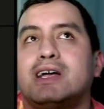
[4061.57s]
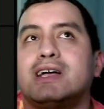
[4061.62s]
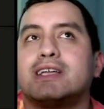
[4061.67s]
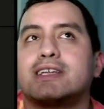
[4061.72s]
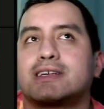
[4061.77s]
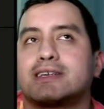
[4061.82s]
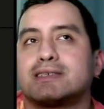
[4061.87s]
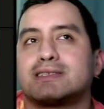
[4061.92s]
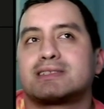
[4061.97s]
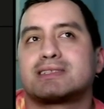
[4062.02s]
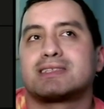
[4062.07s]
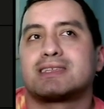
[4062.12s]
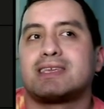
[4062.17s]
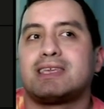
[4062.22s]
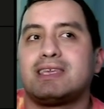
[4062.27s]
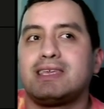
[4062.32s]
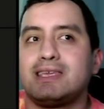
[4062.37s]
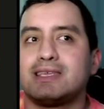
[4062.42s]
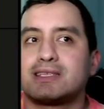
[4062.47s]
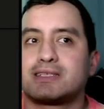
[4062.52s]
because
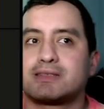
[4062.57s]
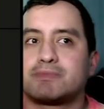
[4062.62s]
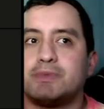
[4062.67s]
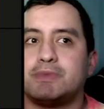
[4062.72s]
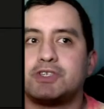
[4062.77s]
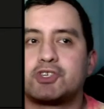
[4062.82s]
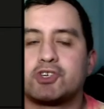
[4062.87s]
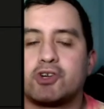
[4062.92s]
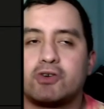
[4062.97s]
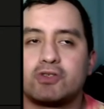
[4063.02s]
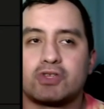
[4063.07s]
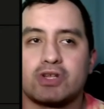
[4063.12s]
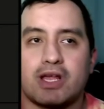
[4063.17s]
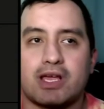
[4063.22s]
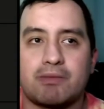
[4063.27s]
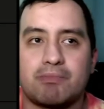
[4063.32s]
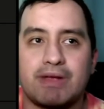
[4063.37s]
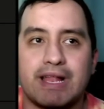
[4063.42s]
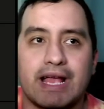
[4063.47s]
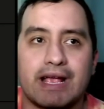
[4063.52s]
he's been shown to like
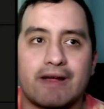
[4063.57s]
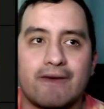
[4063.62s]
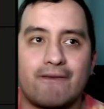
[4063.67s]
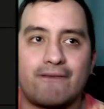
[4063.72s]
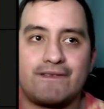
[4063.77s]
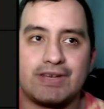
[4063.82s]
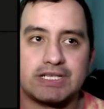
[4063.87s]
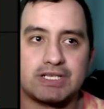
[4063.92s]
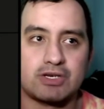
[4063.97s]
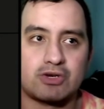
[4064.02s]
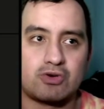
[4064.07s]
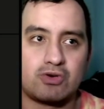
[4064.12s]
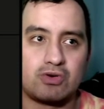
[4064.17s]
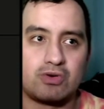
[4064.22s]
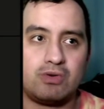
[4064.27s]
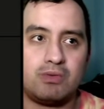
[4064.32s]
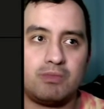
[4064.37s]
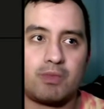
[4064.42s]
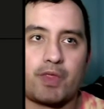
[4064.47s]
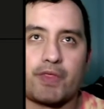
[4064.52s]
be like a physical
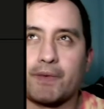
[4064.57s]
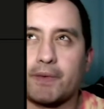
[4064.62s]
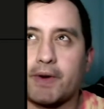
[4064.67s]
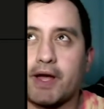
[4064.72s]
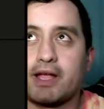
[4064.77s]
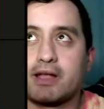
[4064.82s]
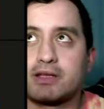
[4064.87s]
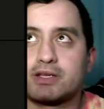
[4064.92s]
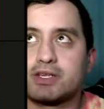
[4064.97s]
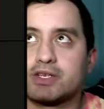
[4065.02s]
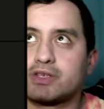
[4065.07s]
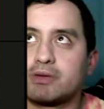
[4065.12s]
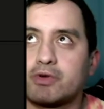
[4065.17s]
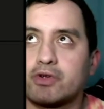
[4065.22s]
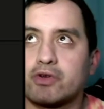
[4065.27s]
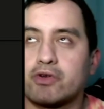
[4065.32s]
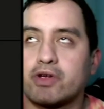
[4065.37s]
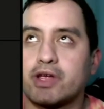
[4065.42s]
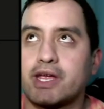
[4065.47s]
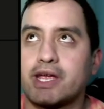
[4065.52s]
threat to some degree,